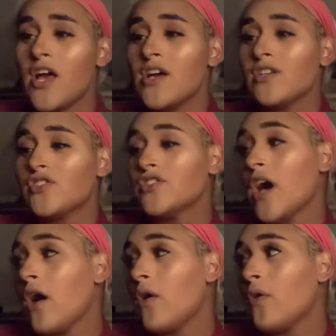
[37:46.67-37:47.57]

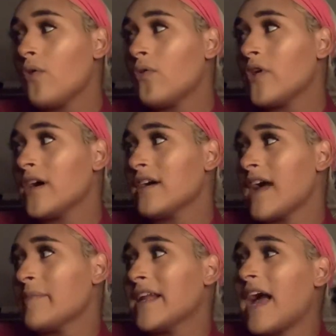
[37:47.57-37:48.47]
so
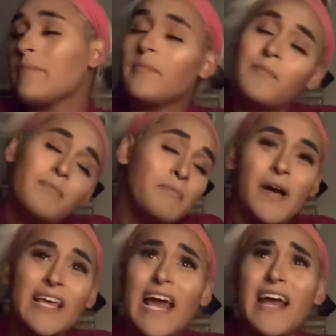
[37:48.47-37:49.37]
I mean,
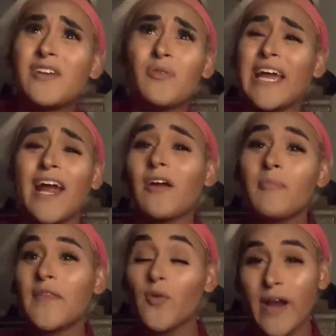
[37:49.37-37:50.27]
again, I don't care
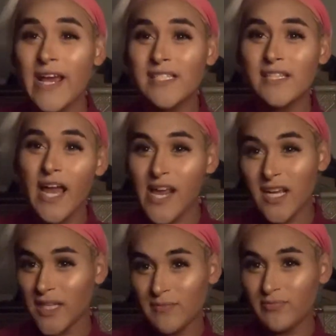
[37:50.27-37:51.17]
about the race. Like
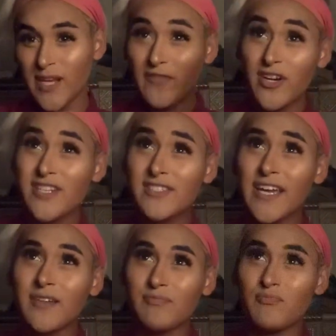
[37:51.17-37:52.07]
if you're just
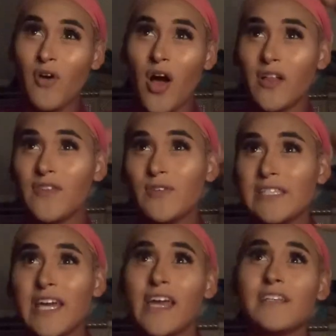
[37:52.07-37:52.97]
like all of those
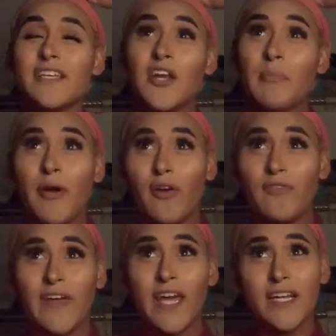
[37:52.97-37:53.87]
things and you're
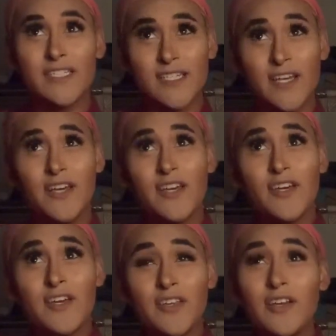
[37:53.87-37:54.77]
perfect,
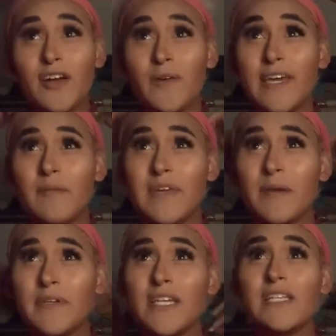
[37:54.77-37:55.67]
you know, hit me
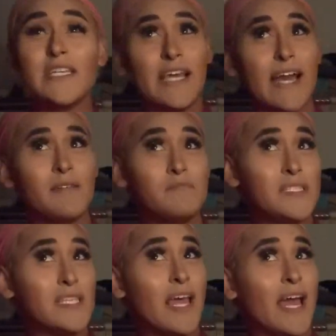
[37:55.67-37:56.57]
up in the
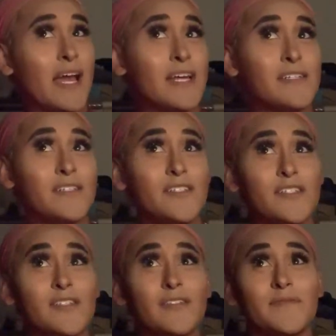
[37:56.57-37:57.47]
DMs and
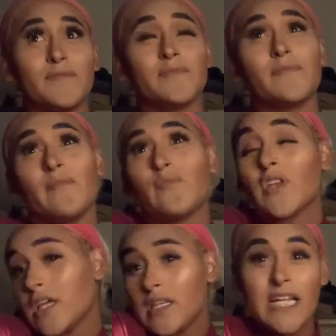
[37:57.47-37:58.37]

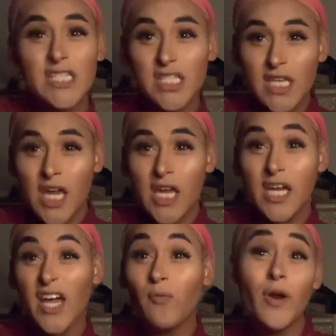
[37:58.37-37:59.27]
let's
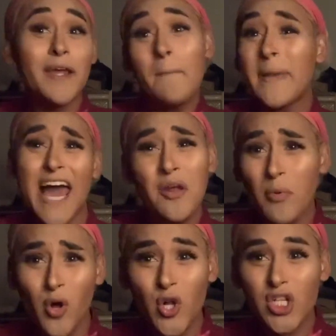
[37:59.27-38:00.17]
see if we're
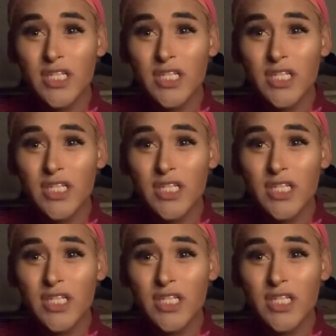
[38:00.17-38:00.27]
compatible.